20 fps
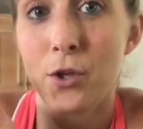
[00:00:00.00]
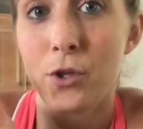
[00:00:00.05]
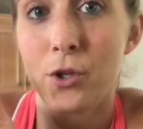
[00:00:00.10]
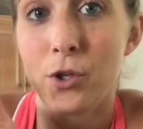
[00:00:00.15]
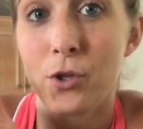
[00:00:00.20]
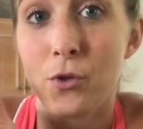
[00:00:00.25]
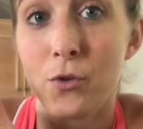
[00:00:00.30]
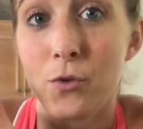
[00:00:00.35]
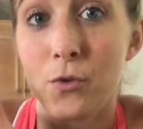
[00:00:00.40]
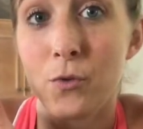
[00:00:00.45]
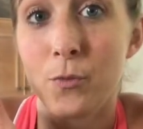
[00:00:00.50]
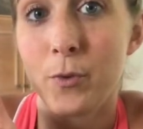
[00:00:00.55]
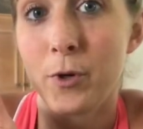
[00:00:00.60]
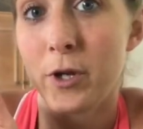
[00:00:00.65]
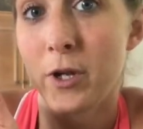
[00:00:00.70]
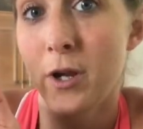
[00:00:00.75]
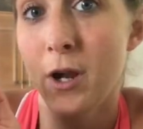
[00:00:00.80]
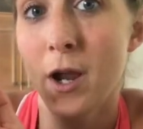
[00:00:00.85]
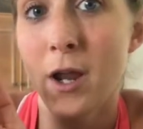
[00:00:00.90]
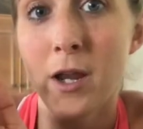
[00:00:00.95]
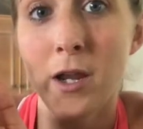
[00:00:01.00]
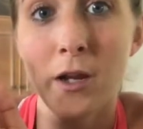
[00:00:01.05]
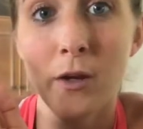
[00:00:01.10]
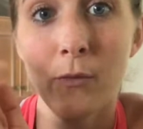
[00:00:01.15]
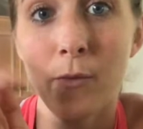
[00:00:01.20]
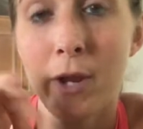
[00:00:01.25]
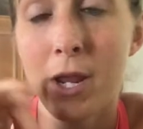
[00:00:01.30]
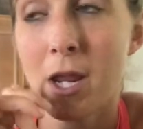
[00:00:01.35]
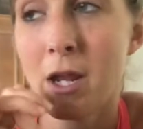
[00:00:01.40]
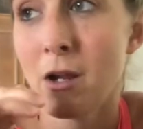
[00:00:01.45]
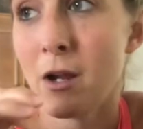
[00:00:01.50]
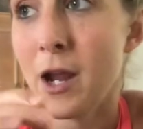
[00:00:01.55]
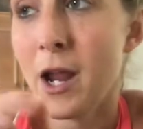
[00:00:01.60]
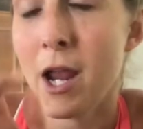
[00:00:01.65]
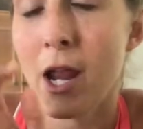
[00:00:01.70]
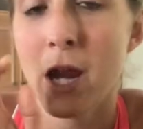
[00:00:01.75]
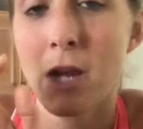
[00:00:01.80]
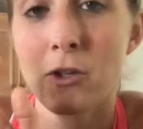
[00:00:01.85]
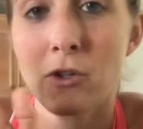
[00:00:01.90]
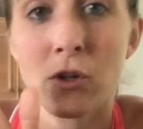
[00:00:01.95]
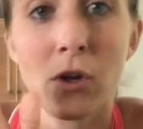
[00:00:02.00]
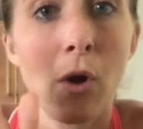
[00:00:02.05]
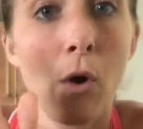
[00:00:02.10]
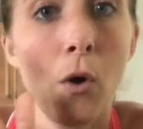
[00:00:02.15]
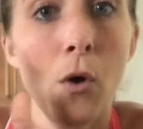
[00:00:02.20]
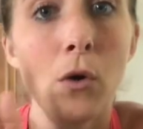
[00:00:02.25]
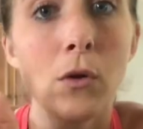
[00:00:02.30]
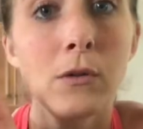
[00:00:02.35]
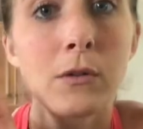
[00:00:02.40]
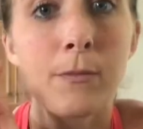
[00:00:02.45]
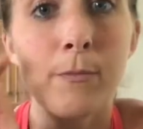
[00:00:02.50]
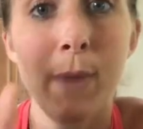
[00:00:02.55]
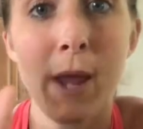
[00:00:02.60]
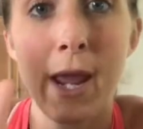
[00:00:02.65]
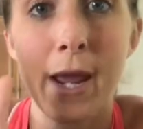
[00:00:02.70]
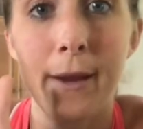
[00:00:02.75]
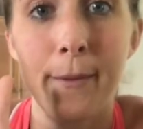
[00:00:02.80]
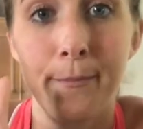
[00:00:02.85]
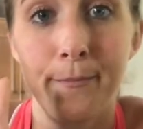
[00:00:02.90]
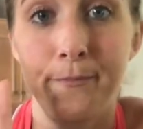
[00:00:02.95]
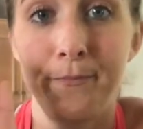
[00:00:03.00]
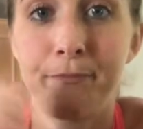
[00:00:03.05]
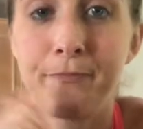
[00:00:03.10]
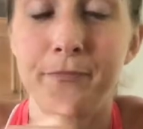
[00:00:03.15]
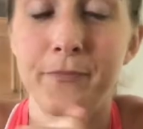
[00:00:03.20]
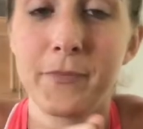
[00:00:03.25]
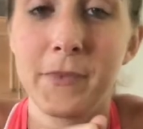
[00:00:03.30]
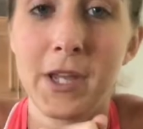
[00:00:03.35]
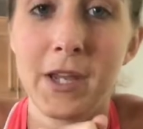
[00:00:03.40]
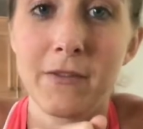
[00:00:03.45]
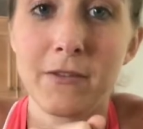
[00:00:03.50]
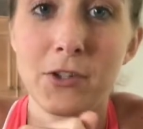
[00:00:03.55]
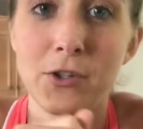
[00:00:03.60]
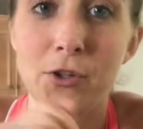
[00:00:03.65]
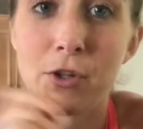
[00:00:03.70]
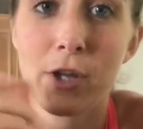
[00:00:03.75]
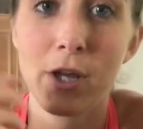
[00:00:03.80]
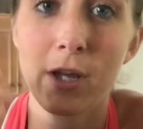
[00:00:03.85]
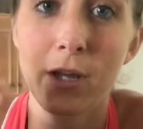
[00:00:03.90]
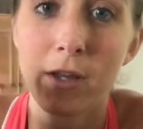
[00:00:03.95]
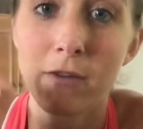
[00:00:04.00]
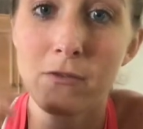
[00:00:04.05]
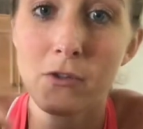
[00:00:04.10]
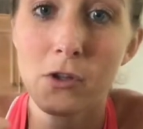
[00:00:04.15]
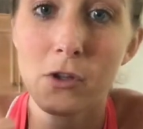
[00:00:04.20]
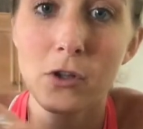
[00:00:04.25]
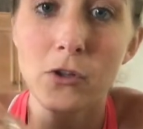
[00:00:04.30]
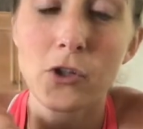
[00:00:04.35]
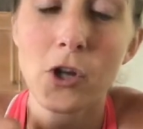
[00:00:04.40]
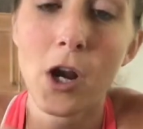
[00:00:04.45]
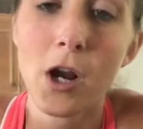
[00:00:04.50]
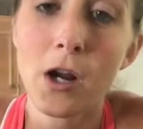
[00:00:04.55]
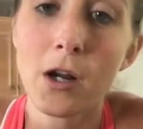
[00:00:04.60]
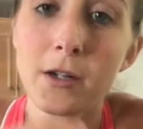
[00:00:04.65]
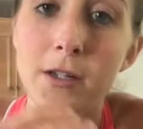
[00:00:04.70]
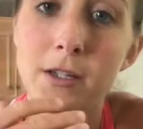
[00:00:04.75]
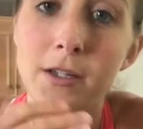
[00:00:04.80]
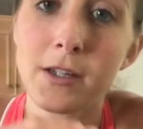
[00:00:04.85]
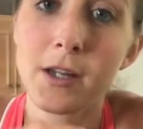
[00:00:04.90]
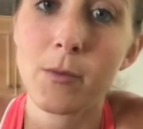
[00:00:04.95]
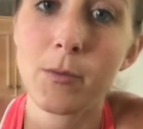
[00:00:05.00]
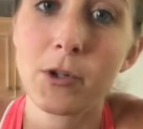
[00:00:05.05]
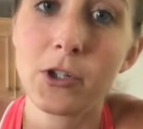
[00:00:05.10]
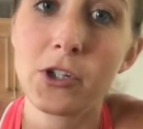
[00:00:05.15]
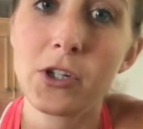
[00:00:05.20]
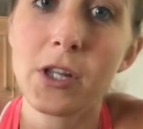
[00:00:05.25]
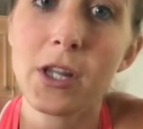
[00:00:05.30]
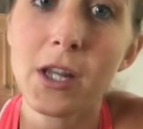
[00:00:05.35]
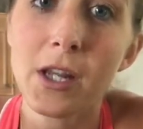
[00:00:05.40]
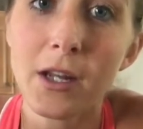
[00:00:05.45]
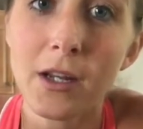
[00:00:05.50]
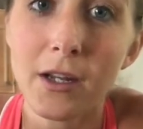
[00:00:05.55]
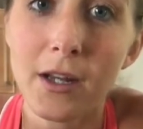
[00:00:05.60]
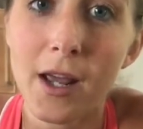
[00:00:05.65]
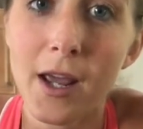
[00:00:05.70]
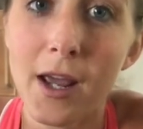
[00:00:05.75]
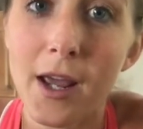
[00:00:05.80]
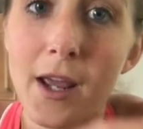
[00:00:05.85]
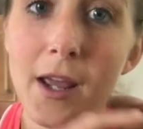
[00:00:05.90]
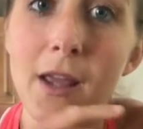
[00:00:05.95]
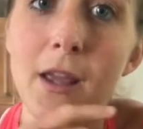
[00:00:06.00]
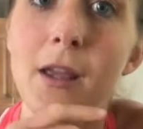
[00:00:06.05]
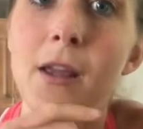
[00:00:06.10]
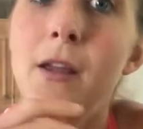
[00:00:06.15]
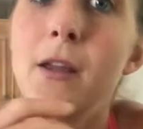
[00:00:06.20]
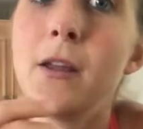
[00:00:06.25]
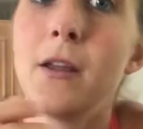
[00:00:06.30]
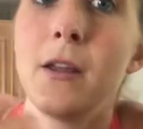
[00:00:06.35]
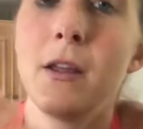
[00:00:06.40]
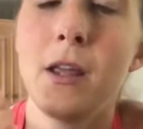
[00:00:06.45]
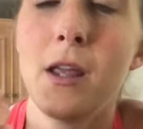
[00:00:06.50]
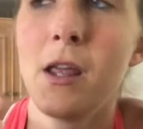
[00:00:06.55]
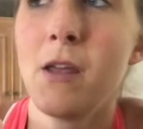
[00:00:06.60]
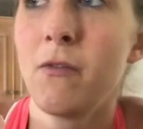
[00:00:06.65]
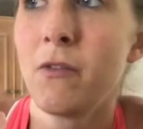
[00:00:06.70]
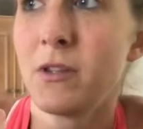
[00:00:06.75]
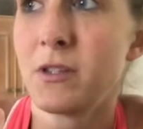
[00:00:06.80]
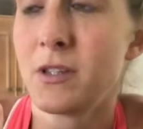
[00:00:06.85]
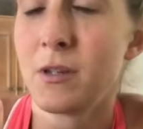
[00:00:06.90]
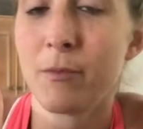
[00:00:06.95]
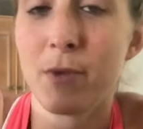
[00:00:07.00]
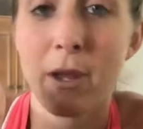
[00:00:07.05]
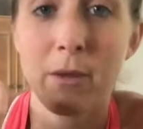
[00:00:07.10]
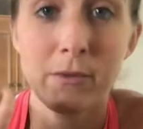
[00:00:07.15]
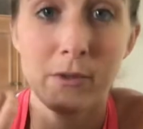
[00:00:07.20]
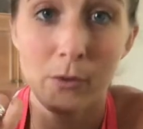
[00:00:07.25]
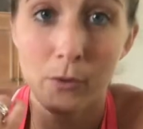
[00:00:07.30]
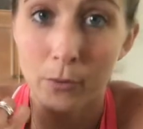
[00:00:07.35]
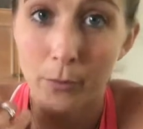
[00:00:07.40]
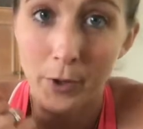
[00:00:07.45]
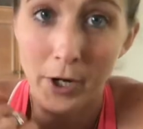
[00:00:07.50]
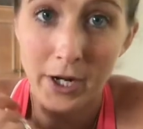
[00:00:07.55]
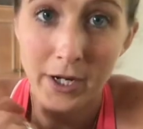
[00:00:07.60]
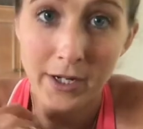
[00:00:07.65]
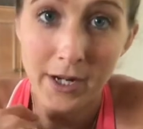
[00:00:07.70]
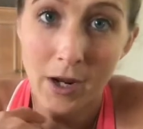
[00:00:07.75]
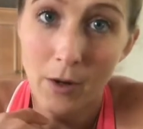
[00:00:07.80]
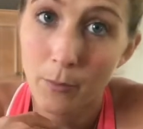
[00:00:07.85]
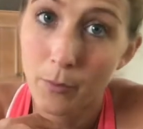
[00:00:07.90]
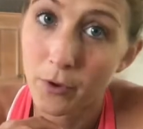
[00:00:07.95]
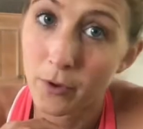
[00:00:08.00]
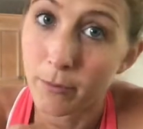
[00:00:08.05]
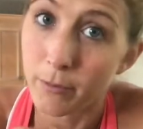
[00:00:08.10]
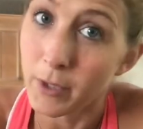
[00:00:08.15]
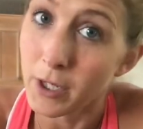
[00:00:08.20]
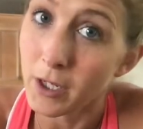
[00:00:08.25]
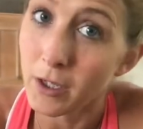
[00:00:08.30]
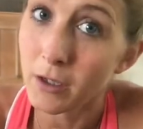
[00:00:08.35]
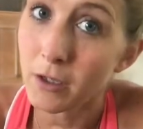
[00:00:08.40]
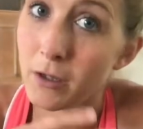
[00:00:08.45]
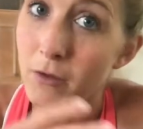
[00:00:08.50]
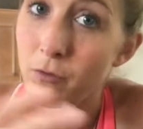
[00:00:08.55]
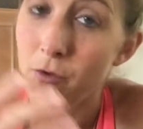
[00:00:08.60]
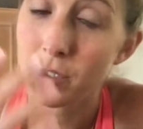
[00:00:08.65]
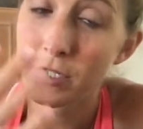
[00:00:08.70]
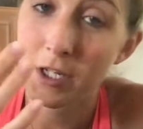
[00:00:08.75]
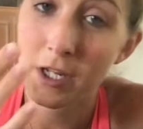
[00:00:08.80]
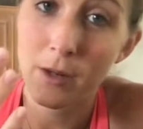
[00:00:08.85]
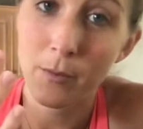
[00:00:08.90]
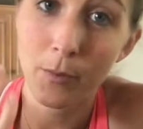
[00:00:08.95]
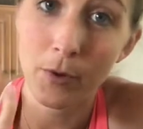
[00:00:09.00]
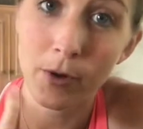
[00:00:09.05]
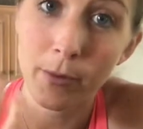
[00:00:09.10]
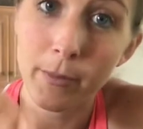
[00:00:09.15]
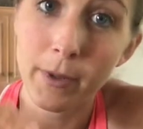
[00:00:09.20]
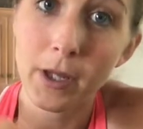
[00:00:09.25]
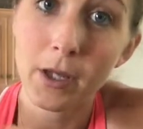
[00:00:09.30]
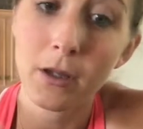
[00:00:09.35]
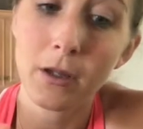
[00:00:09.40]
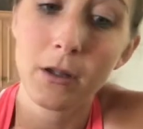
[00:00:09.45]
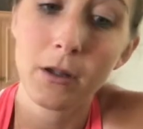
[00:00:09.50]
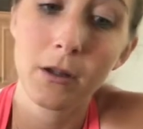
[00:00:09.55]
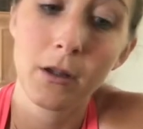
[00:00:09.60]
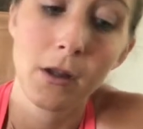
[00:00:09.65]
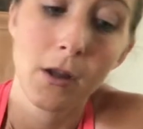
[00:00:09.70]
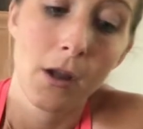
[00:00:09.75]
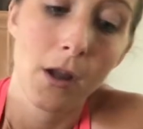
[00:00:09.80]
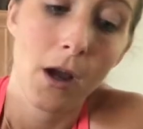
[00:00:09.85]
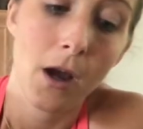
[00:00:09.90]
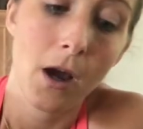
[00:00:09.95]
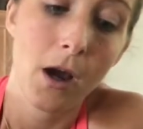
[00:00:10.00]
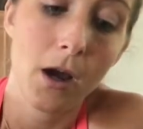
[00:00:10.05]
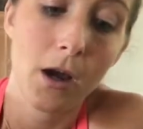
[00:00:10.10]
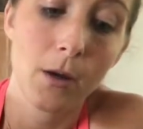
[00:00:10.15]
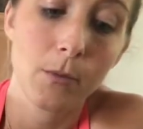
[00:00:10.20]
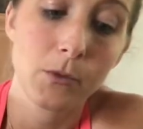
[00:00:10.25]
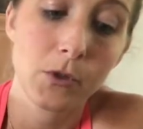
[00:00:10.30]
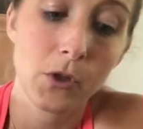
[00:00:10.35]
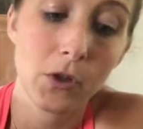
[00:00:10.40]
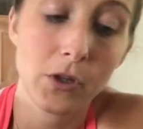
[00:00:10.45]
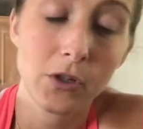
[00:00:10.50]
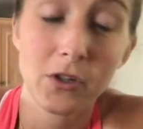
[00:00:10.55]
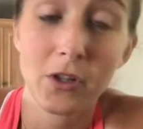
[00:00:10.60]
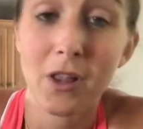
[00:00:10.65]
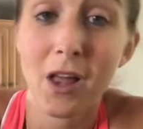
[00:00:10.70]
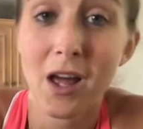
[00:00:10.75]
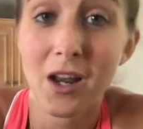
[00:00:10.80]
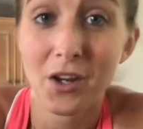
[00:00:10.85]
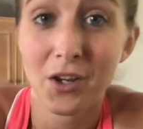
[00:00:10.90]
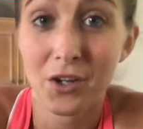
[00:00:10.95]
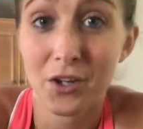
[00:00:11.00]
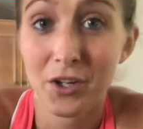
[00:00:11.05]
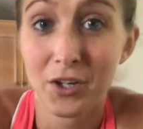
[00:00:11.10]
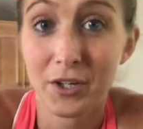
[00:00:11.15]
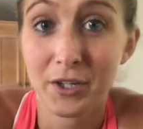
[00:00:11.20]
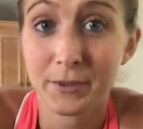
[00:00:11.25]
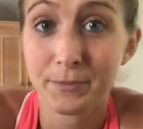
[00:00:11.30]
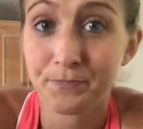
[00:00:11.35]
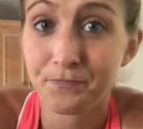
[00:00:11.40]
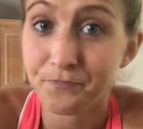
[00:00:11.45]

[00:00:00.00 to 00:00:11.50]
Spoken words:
you put your height, your weight, your age, your goals, bam, it gives it to you. It gives you a little chart, tells you how much to eat a day. Even sometimes it will break it down per meal, of what to eat per meal. So there's a lot of good